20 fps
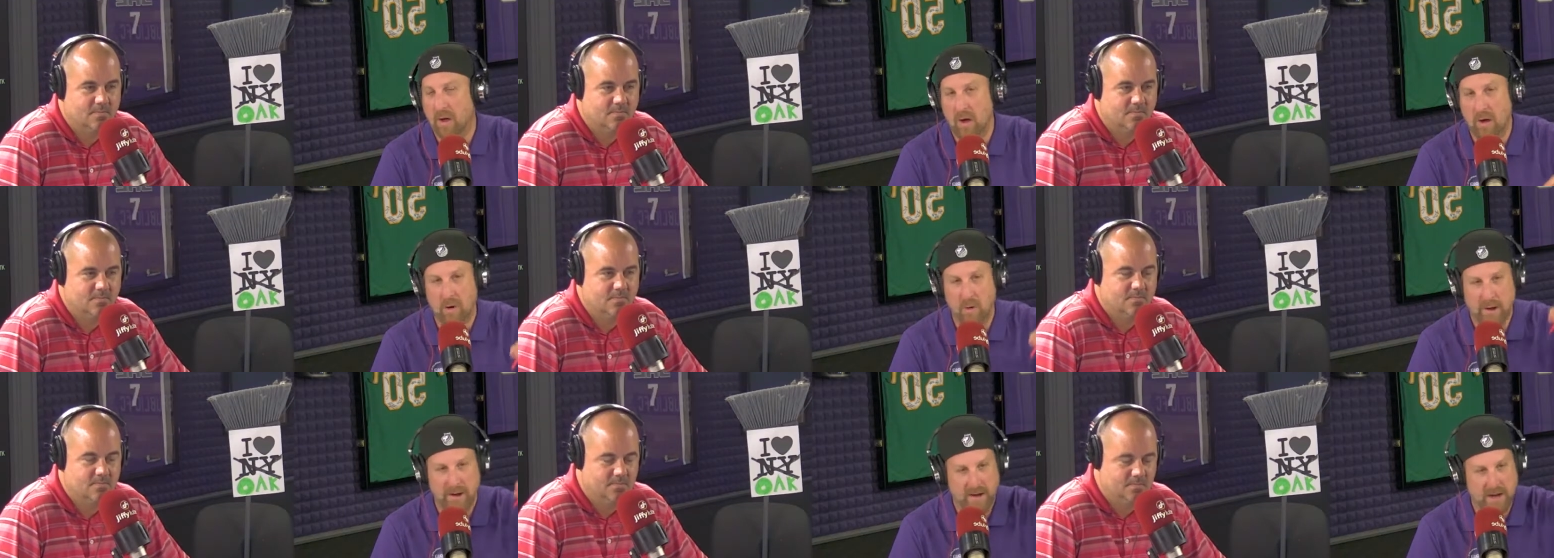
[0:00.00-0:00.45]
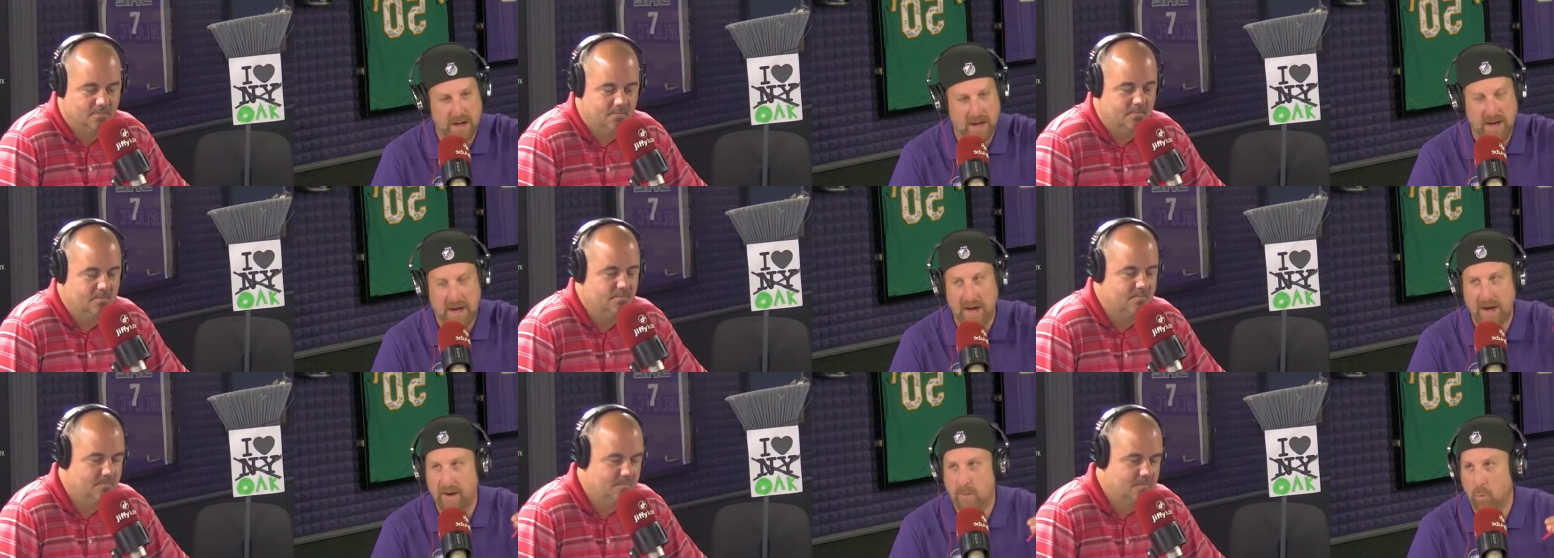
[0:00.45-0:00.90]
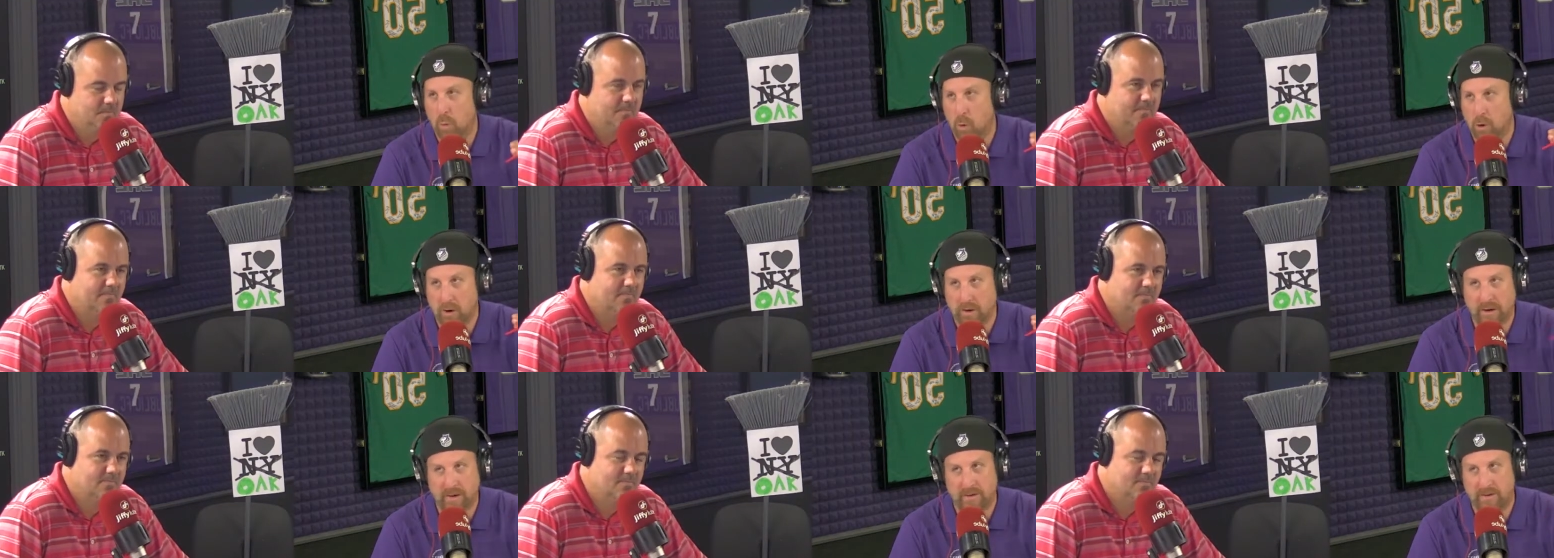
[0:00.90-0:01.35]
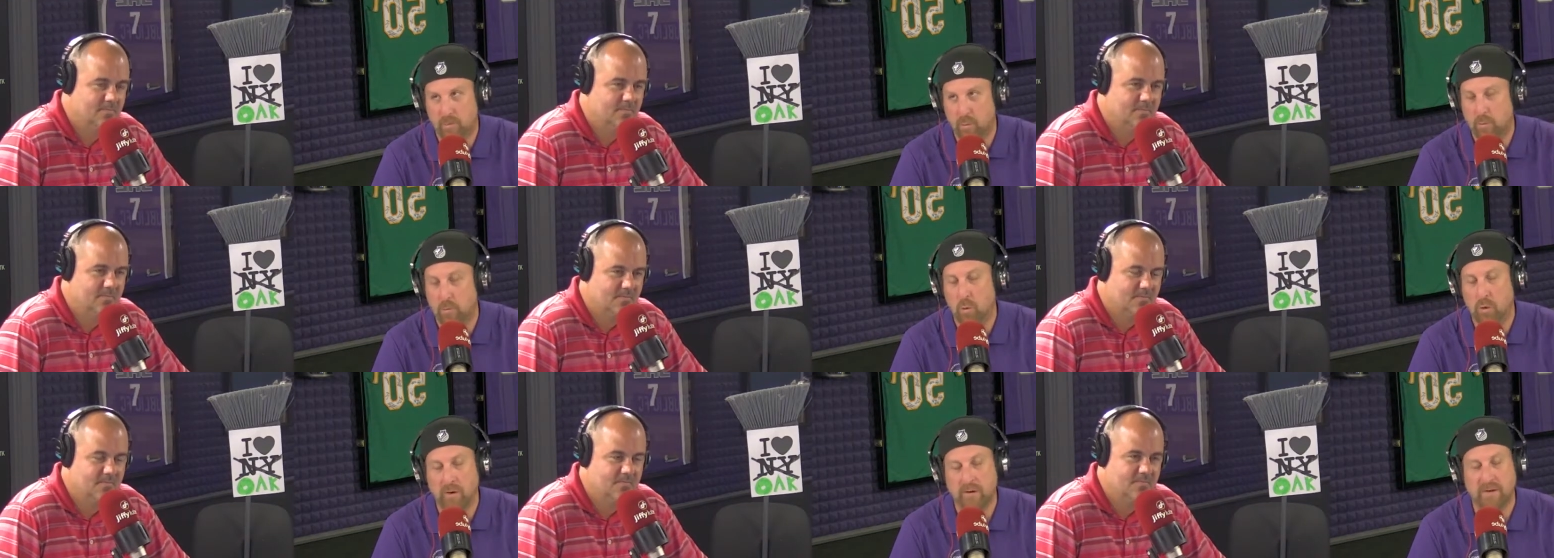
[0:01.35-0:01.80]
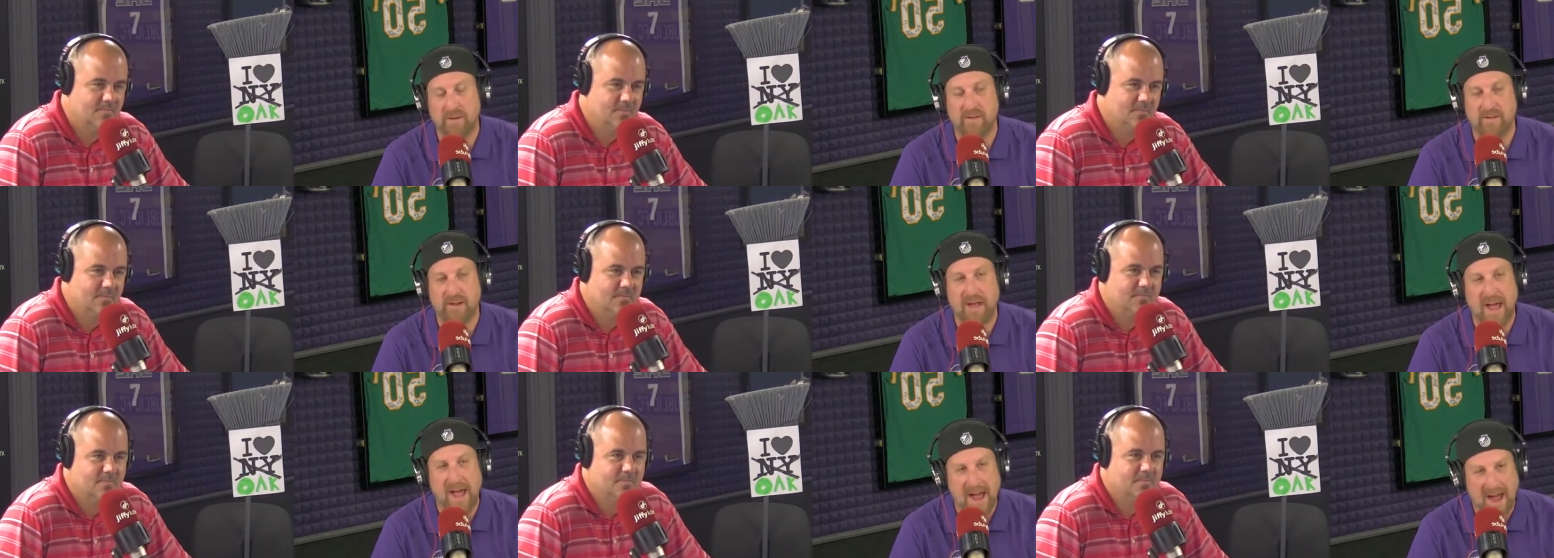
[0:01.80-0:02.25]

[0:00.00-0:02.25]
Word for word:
Speaker 1: low and mm-hmm. high and worked his worked his